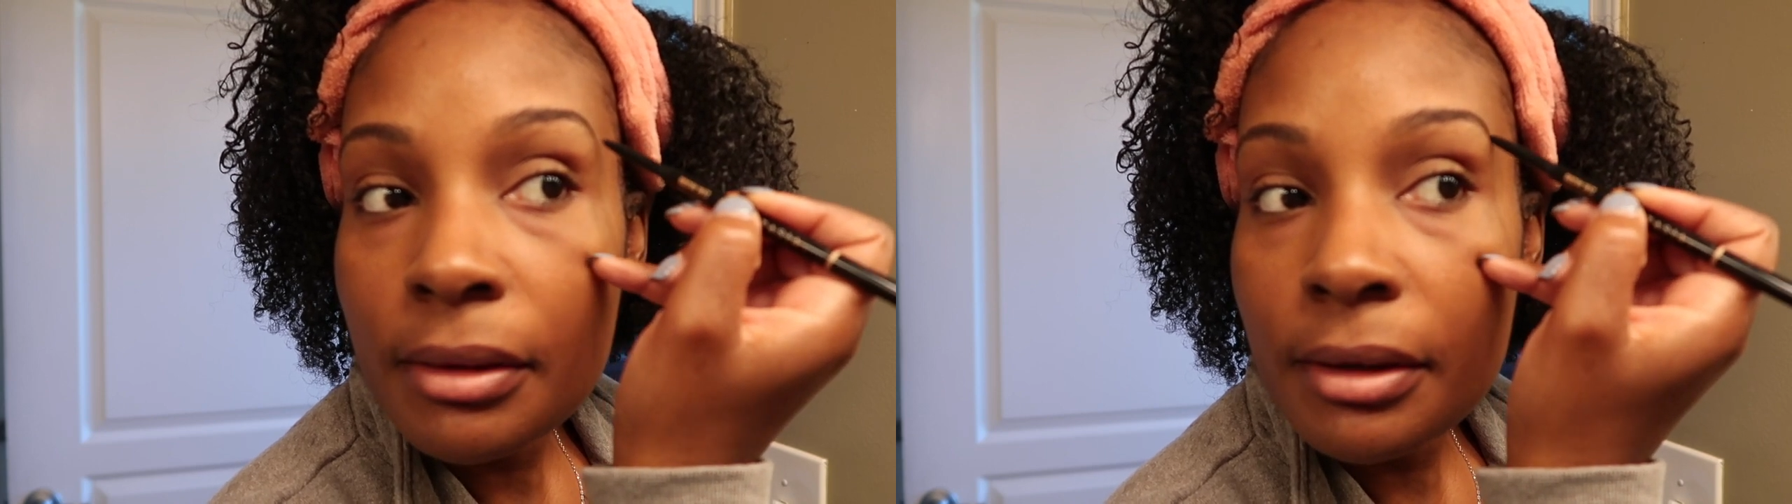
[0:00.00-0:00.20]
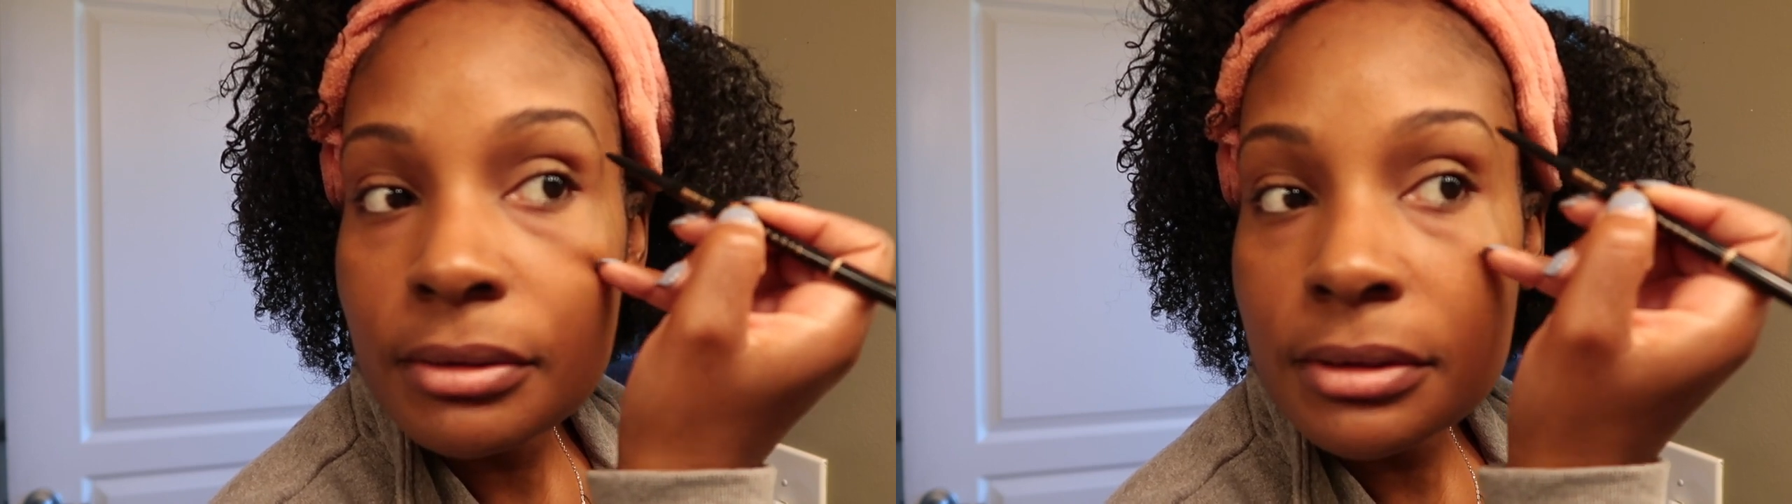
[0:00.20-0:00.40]

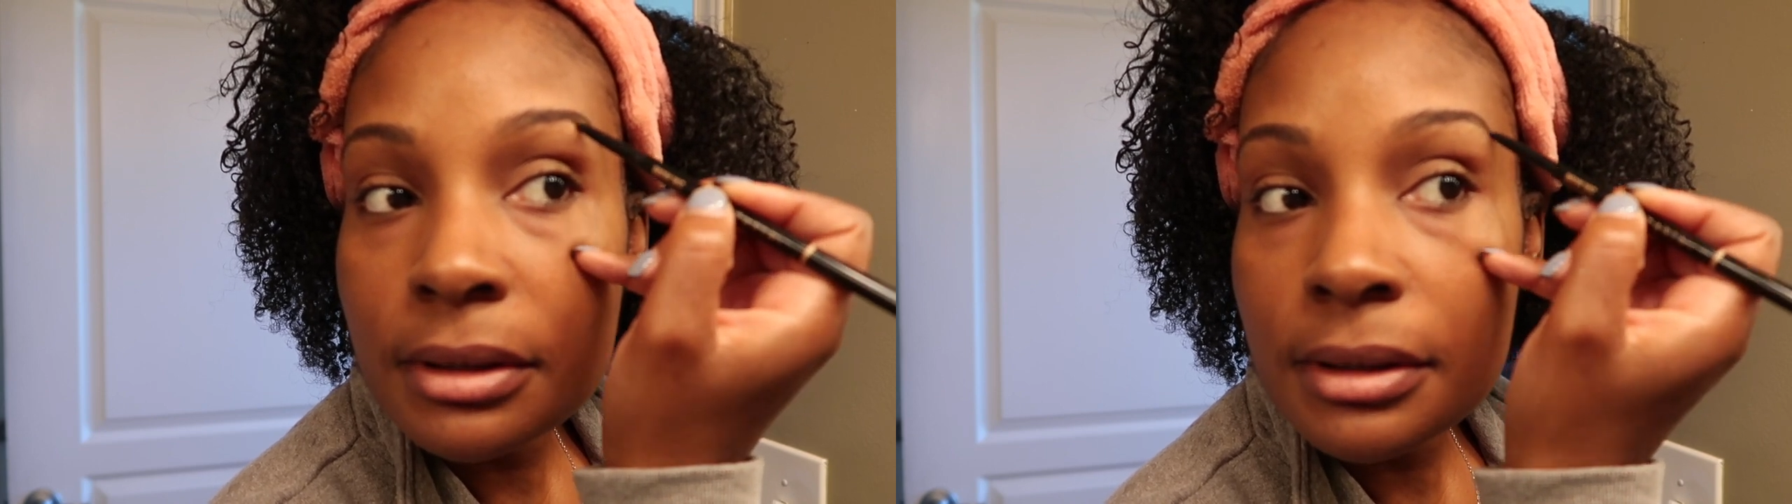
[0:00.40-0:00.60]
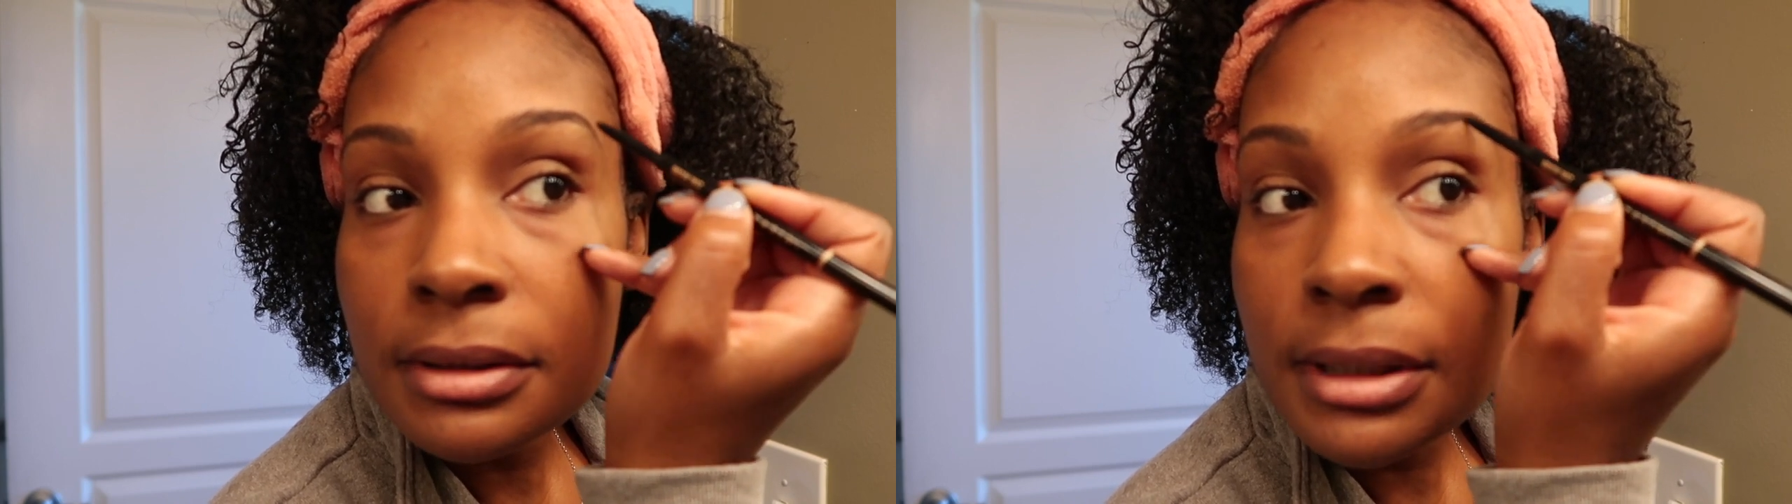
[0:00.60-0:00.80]
those
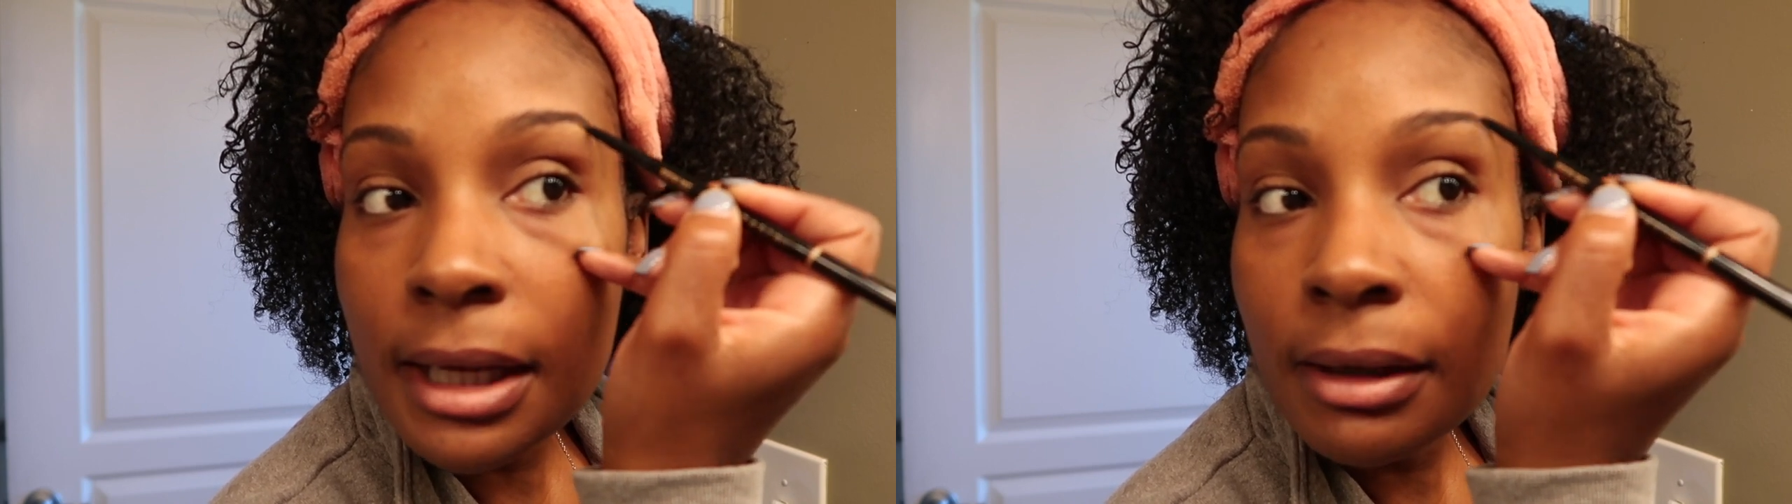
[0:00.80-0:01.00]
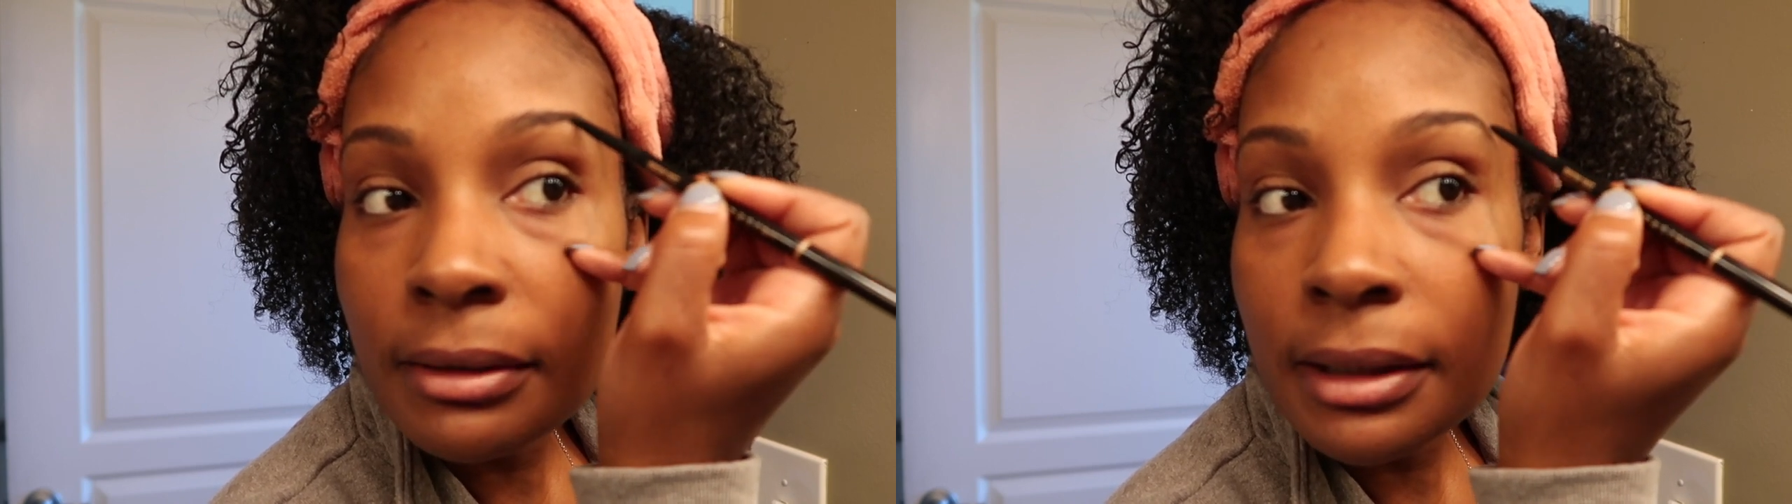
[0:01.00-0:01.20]
girls
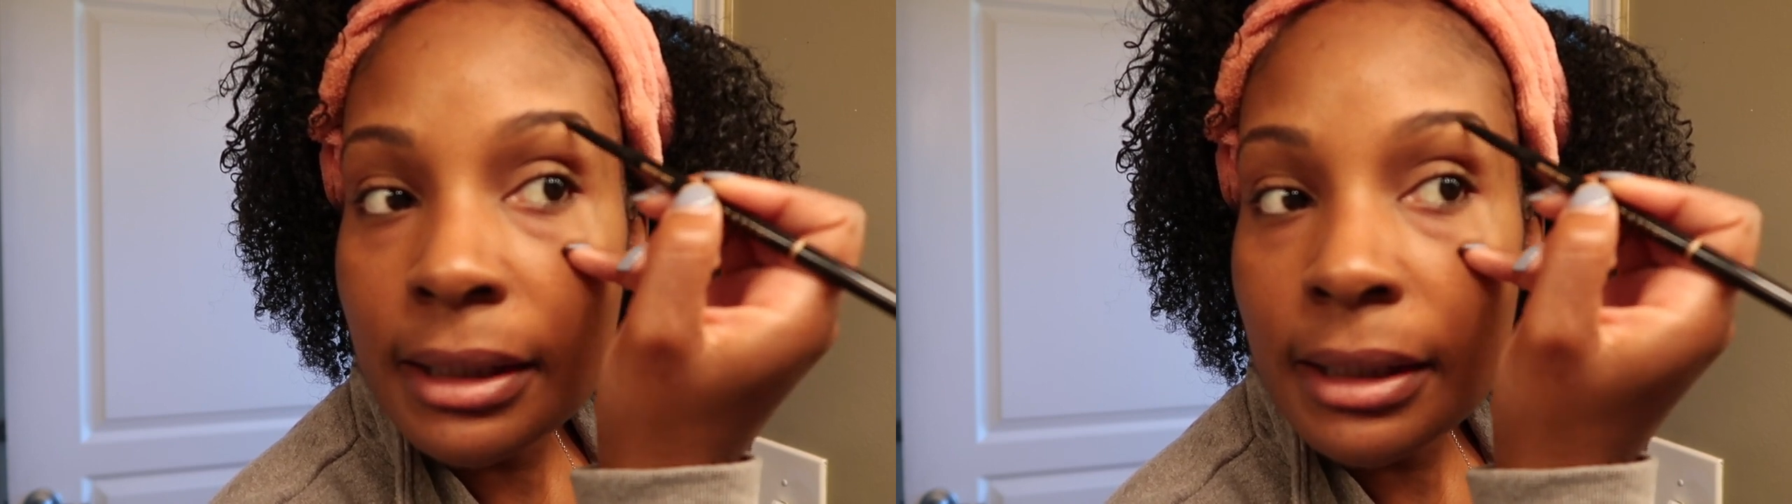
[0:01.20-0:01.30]
out or